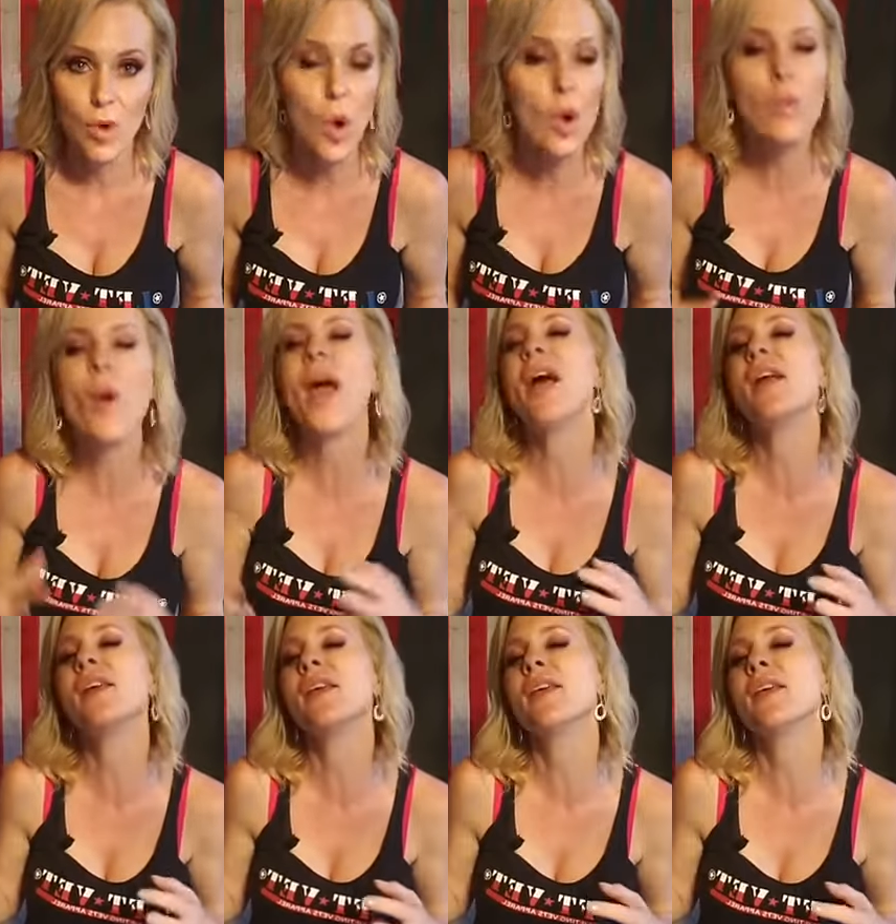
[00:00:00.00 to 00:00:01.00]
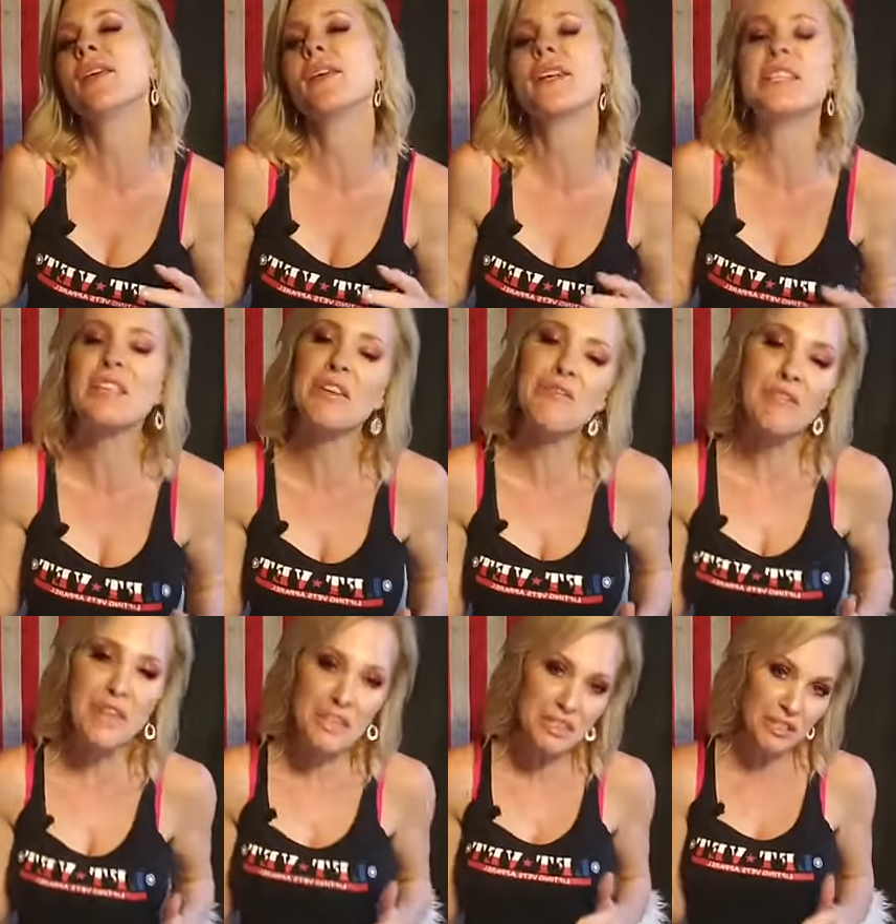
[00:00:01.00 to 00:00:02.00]
Or when it's
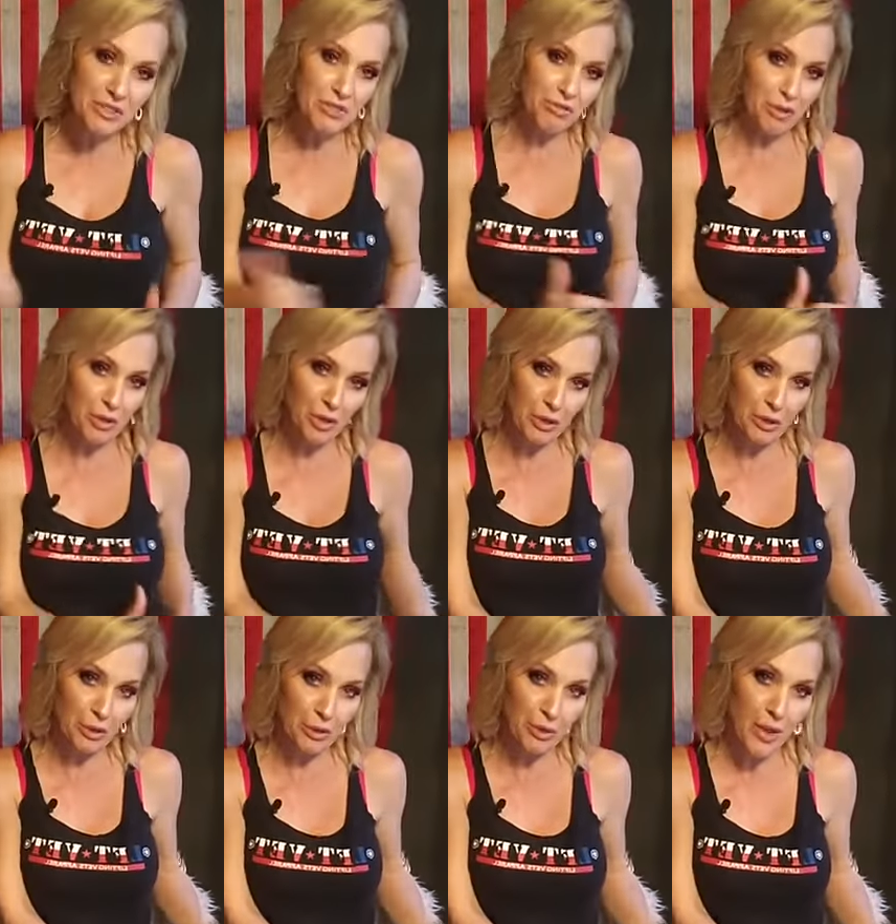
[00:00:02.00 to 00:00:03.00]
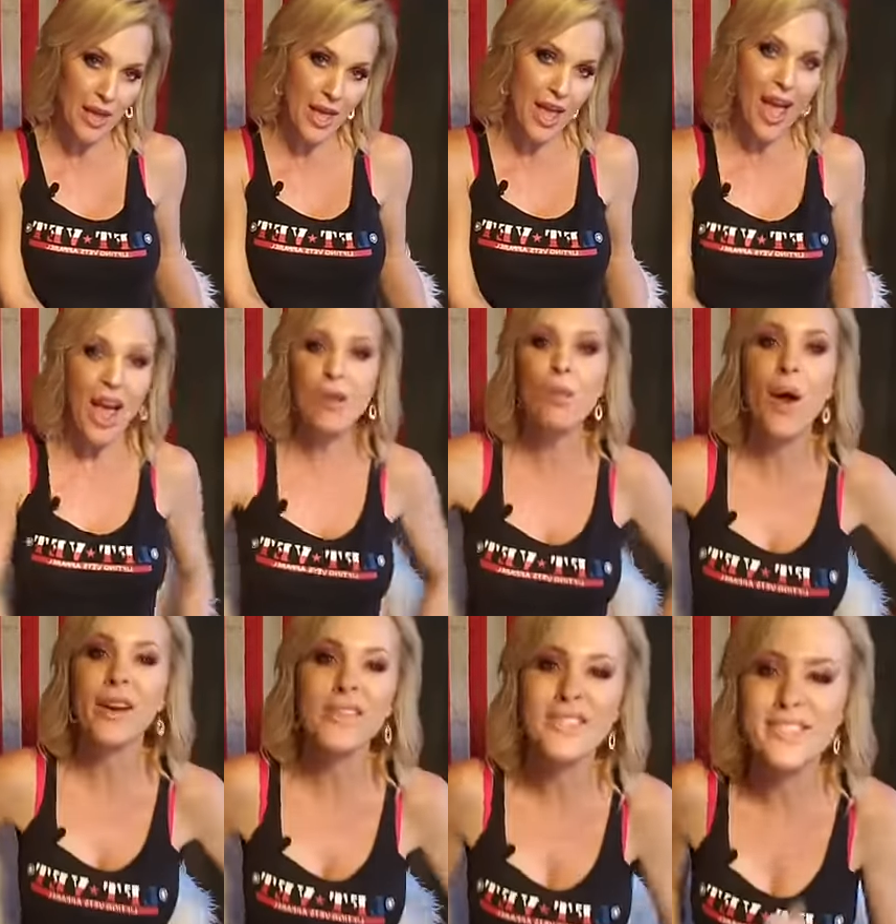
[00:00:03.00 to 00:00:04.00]
convenient for you and
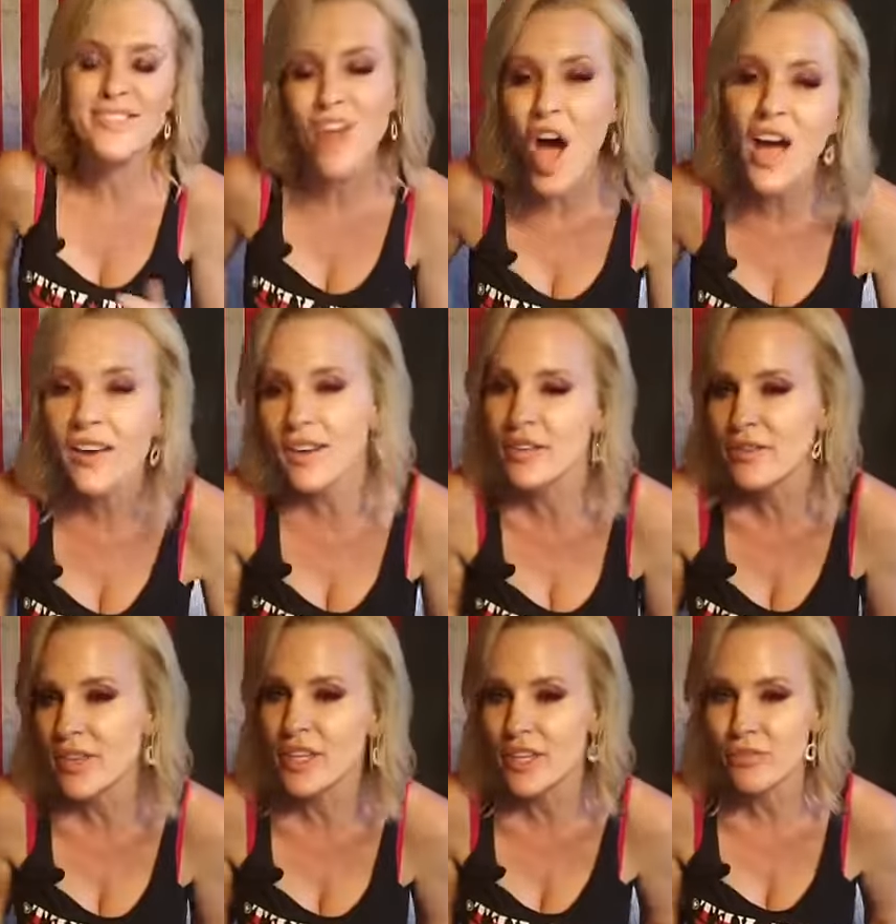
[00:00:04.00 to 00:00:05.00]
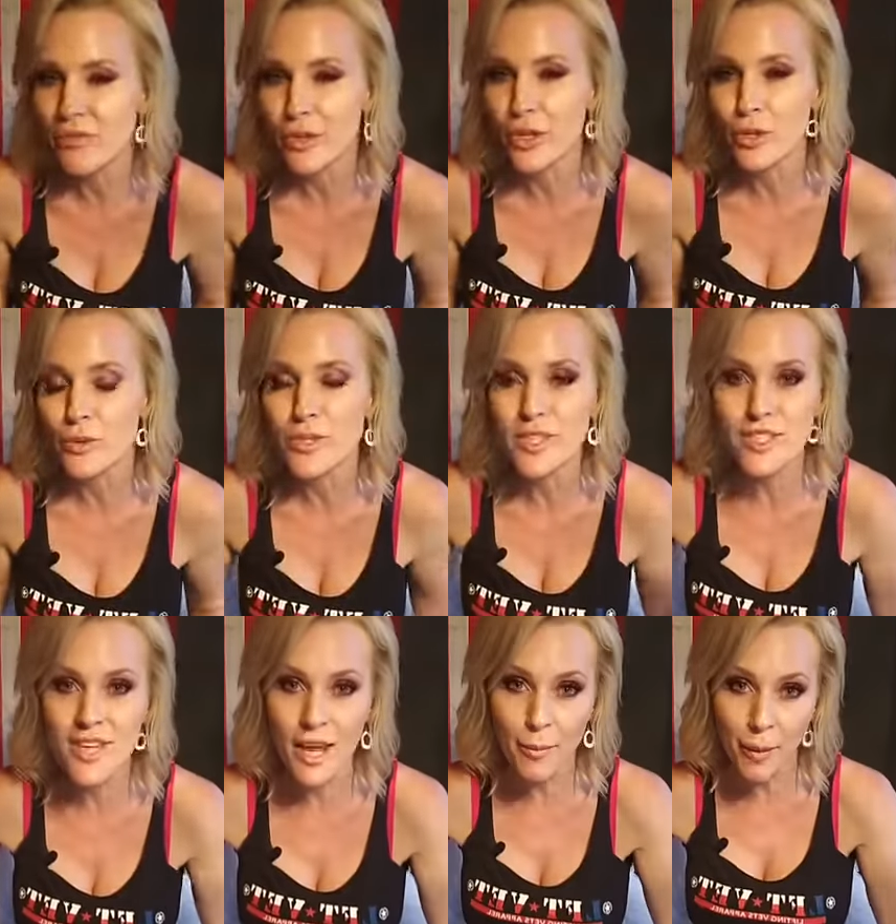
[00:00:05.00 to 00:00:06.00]
when it's not convenient for you to
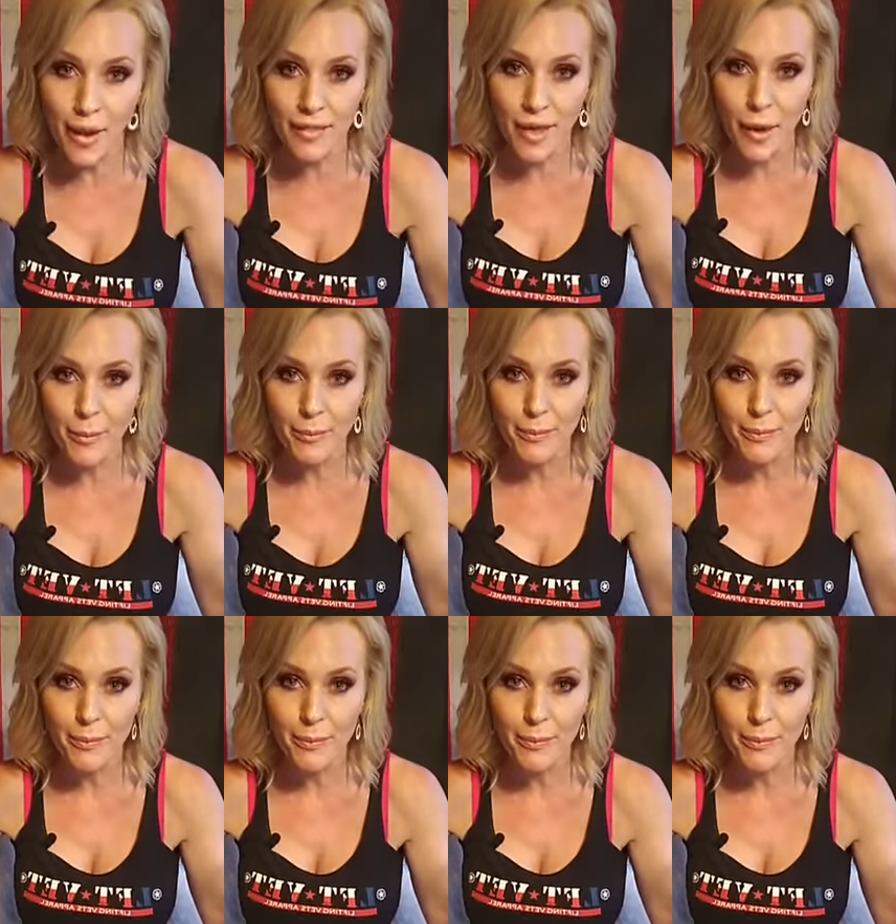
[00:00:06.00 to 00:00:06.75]
stand by them?